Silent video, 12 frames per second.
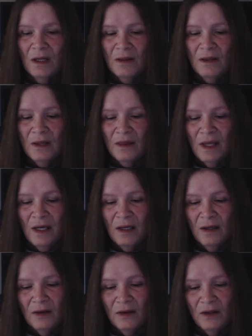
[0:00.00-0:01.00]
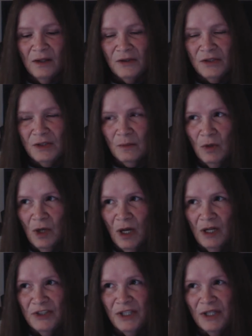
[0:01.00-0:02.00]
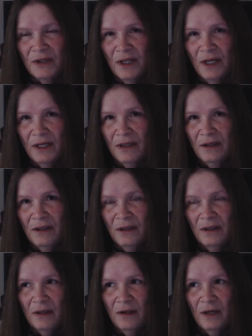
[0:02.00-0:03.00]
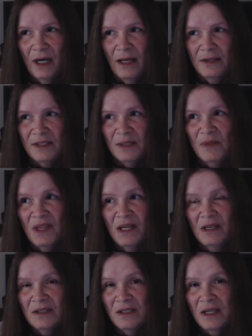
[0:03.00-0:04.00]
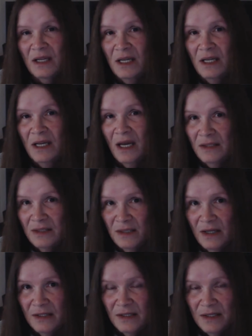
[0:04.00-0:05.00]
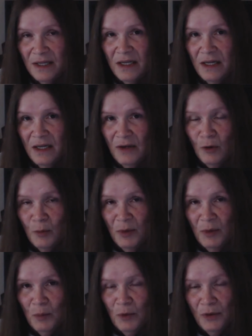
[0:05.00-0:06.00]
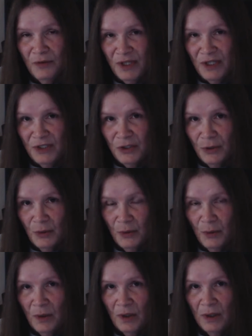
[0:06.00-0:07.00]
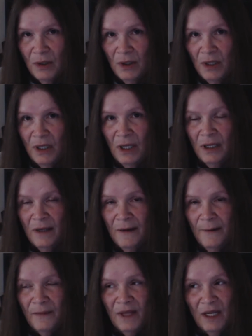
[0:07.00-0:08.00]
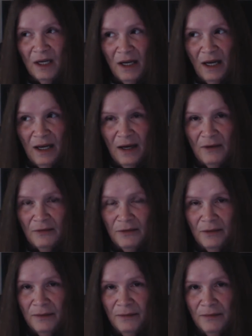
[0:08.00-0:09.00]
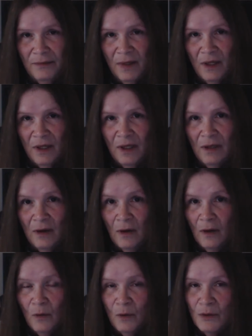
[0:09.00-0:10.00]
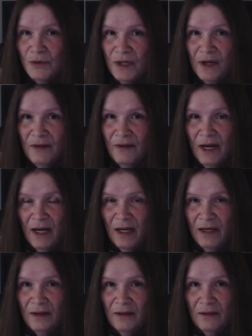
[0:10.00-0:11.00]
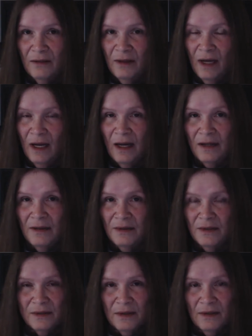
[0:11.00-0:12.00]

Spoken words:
There's some logic that, and some things that he has not seen or been privy to that I have. Of course, I've had guides.